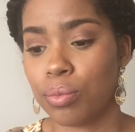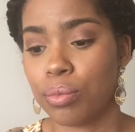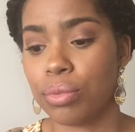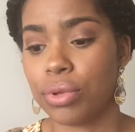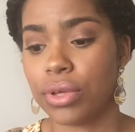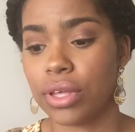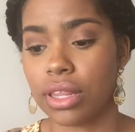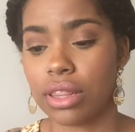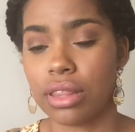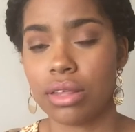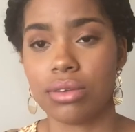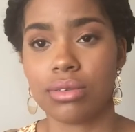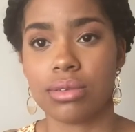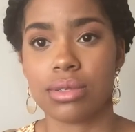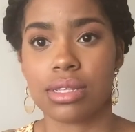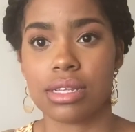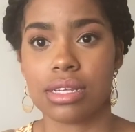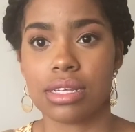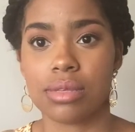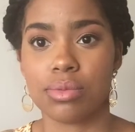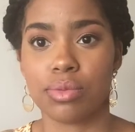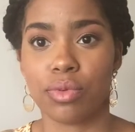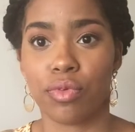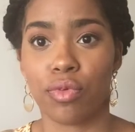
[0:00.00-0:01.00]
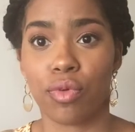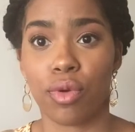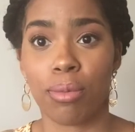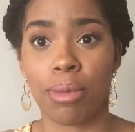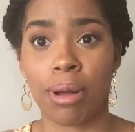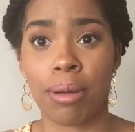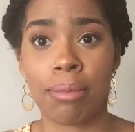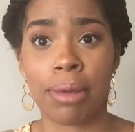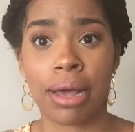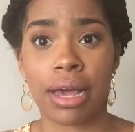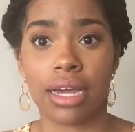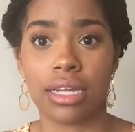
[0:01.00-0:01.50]
put those things before
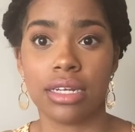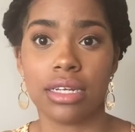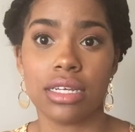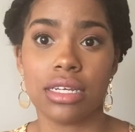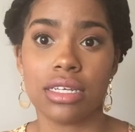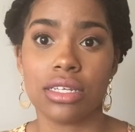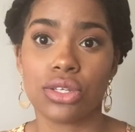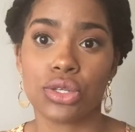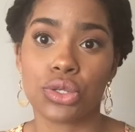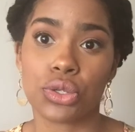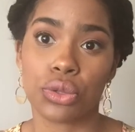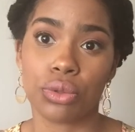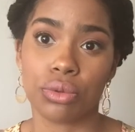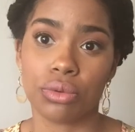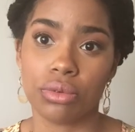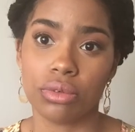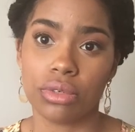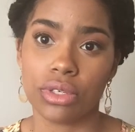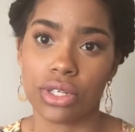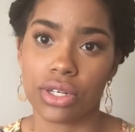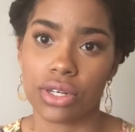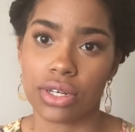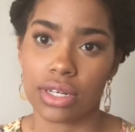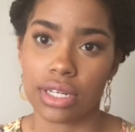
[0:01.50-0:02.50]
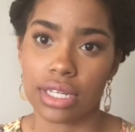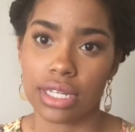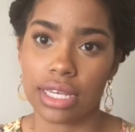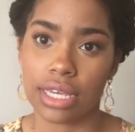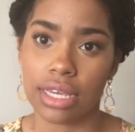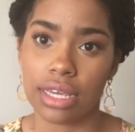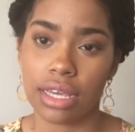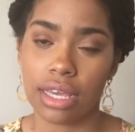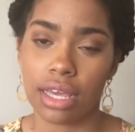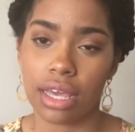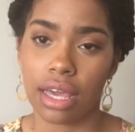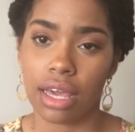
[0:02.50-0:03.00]
my mind is through
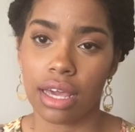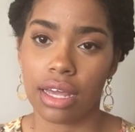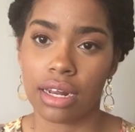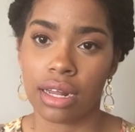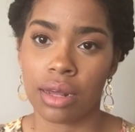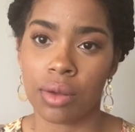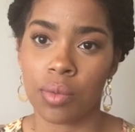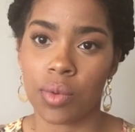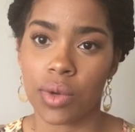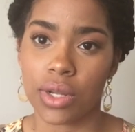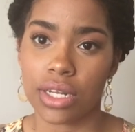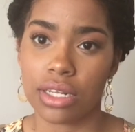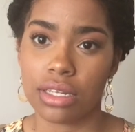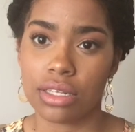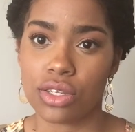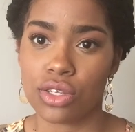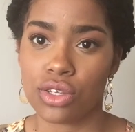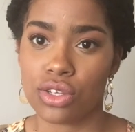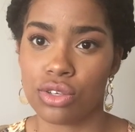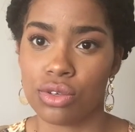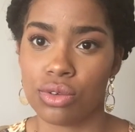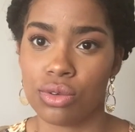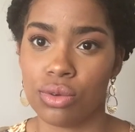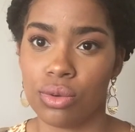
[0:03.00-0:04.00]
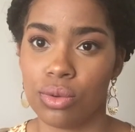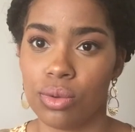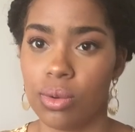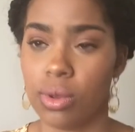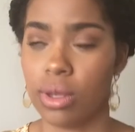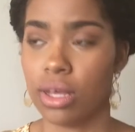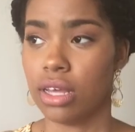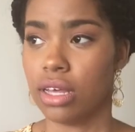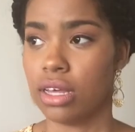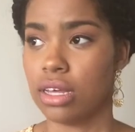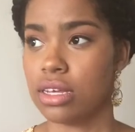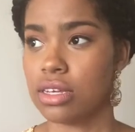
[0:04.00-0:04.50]
journaling, and I wanted to
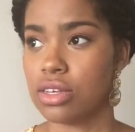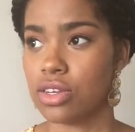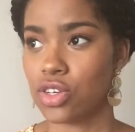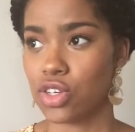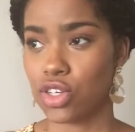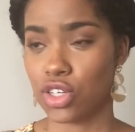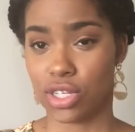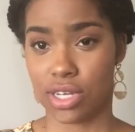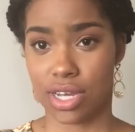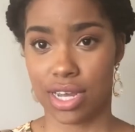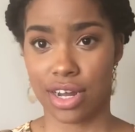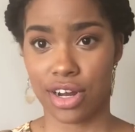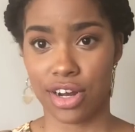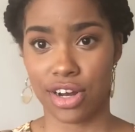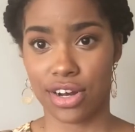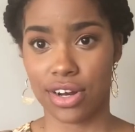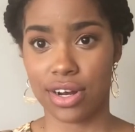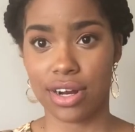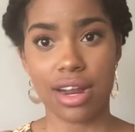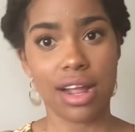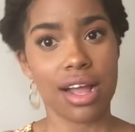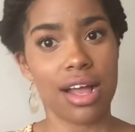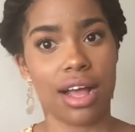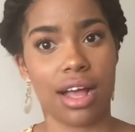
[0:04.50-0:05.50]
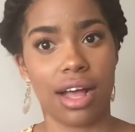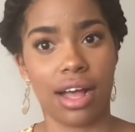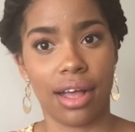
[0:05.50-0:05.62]
share